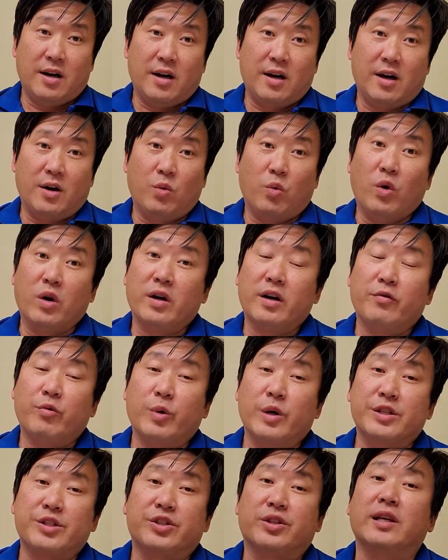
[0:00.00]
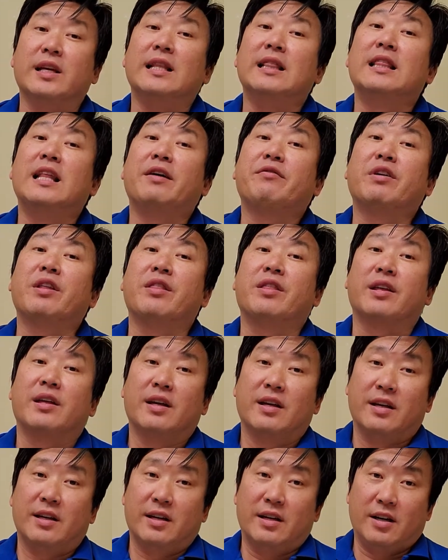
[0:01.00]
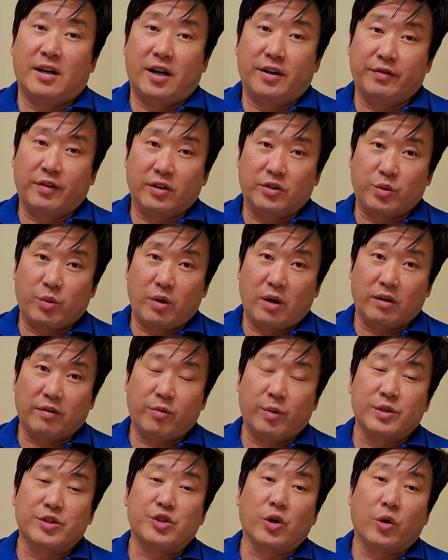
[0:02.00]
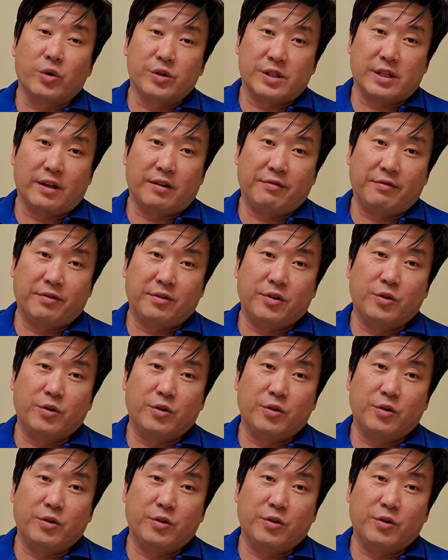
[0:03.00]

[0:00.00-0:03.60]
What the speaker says: one of which, the 11th of the 12th, was Joseph,